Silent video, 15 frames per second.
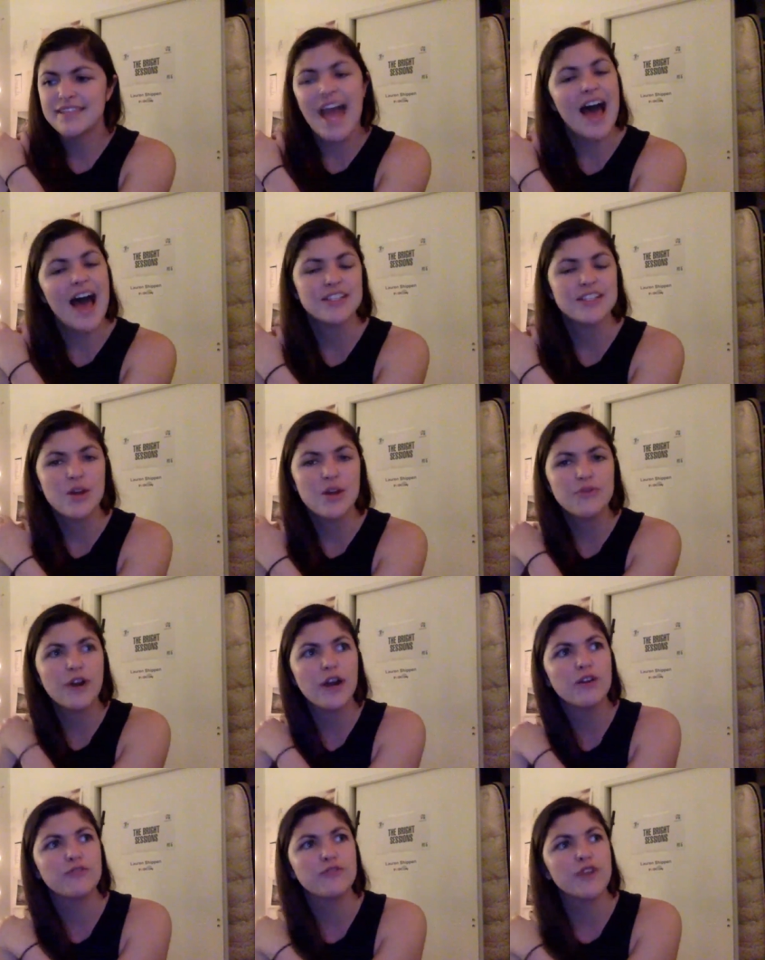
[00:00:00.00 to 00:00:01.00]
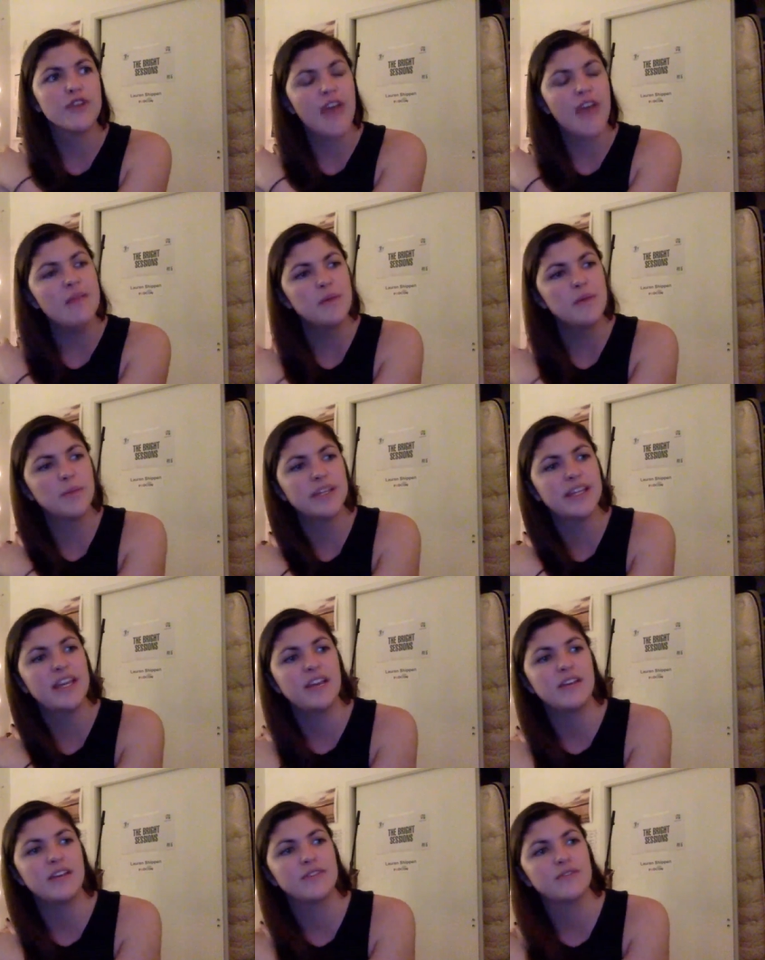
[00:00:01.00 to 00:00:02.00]
yeah, so for them, it
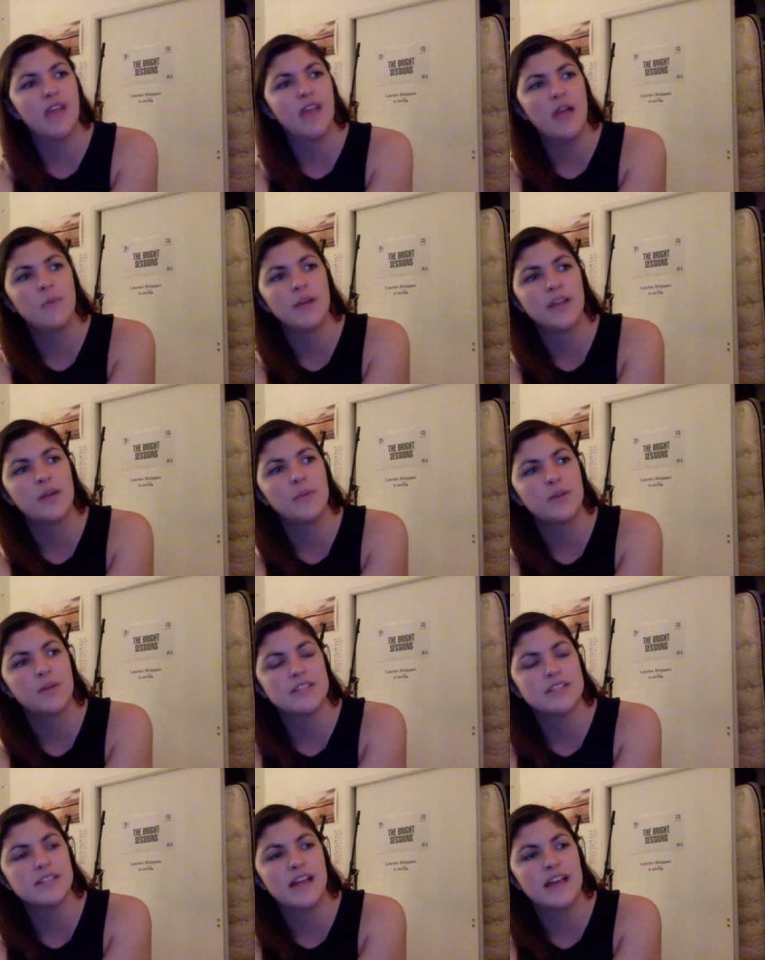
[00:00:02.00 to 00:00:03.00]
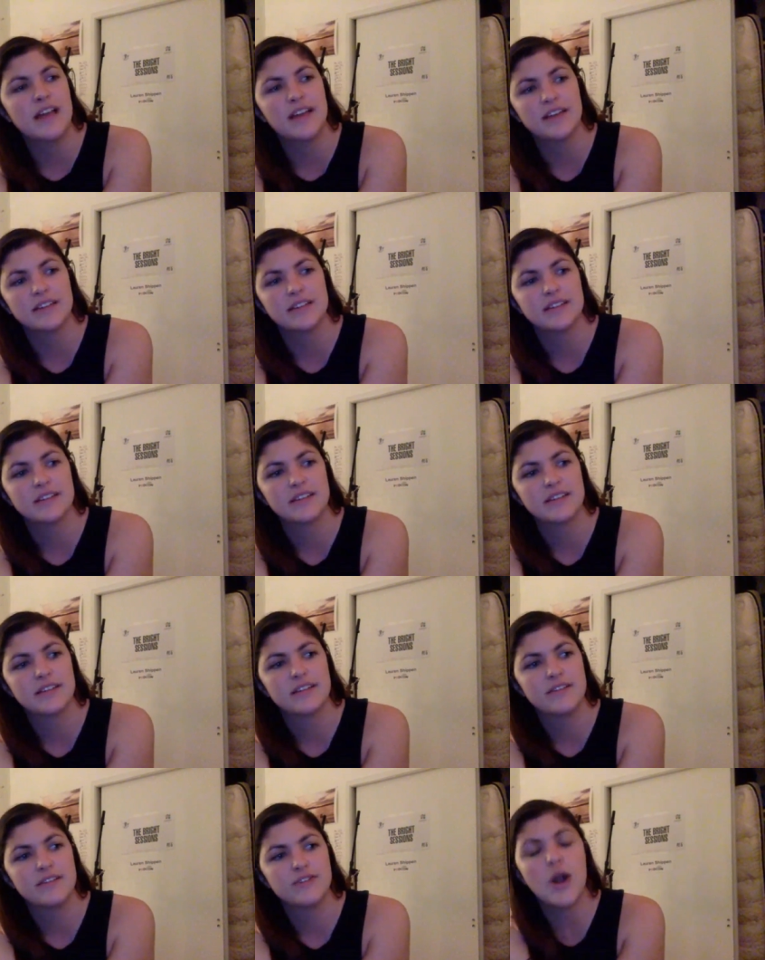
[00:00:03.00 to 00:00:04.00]
really was like
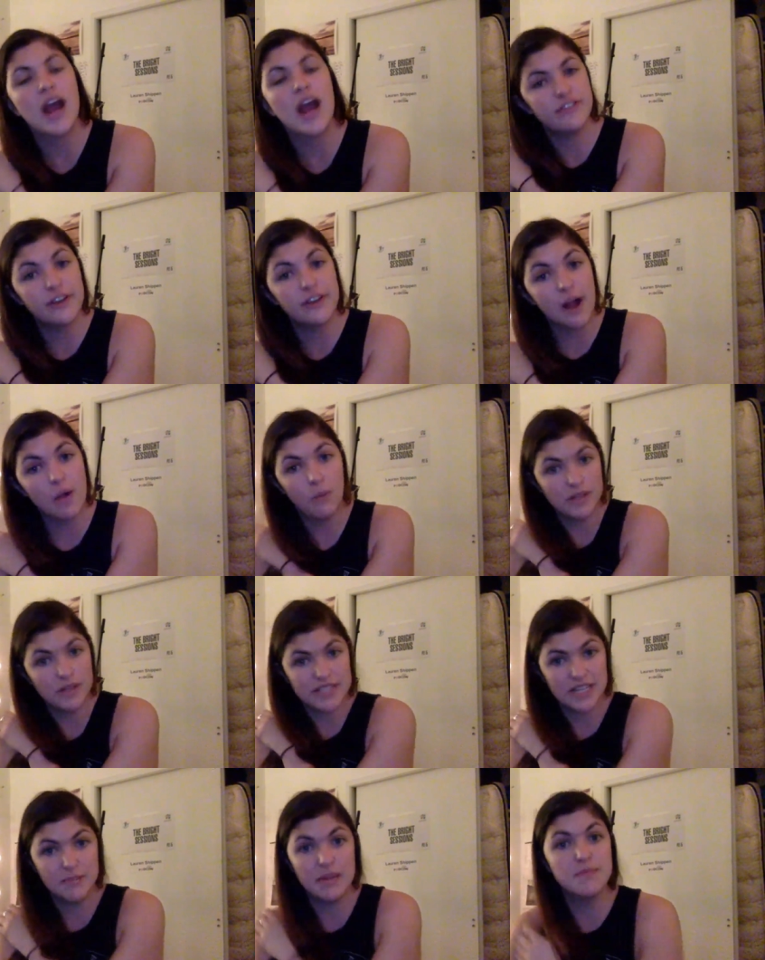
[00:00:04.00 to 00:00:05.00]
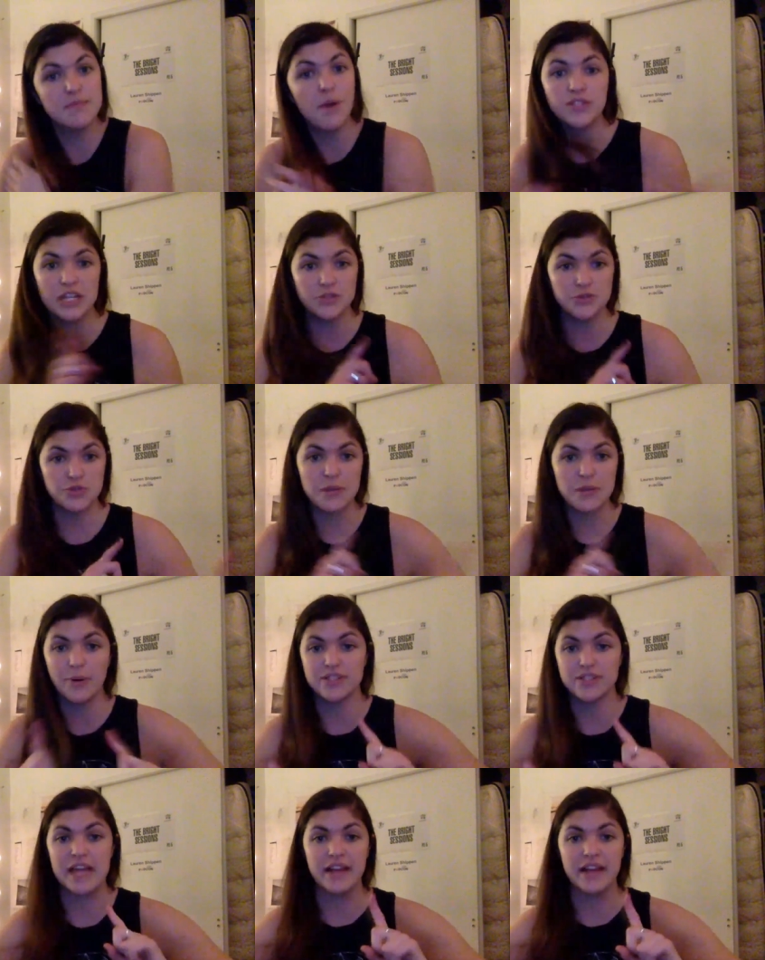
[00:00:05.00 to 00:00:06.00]
trying to figure out what's going to be the most
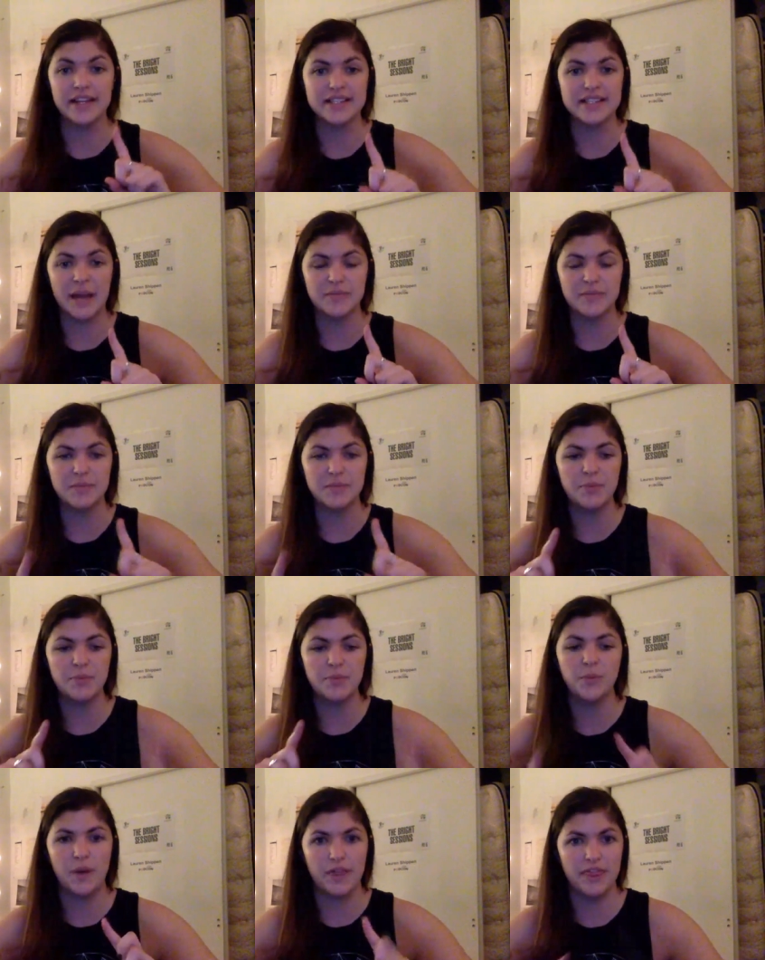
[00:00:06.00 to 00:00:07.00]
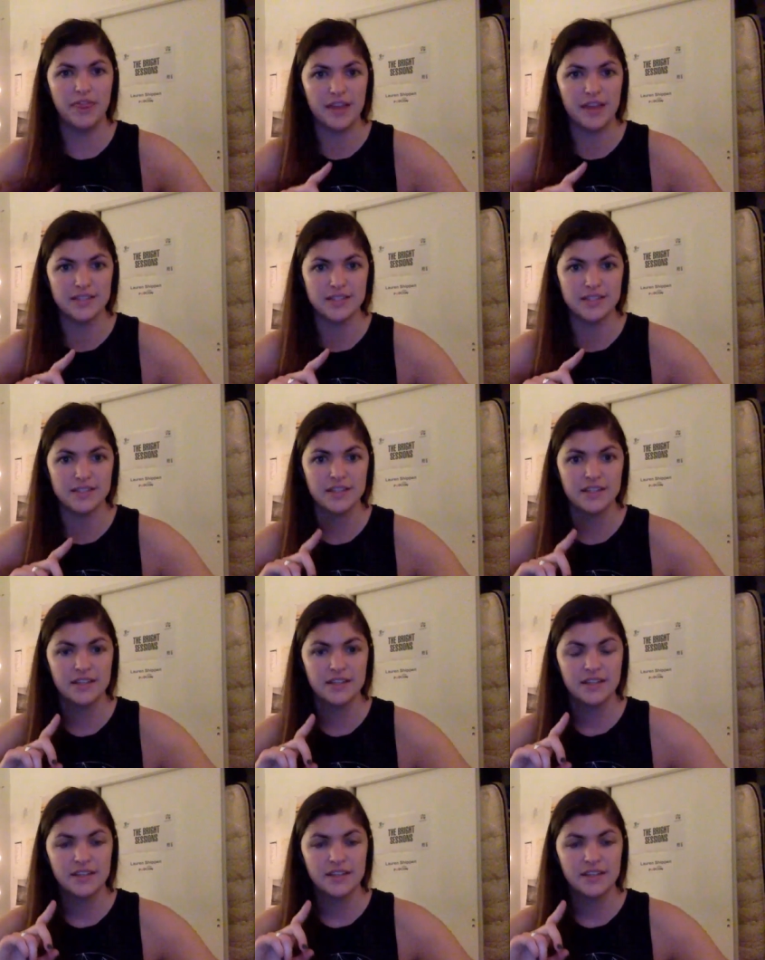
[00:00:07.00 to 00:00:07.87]
interesting personality type to put with this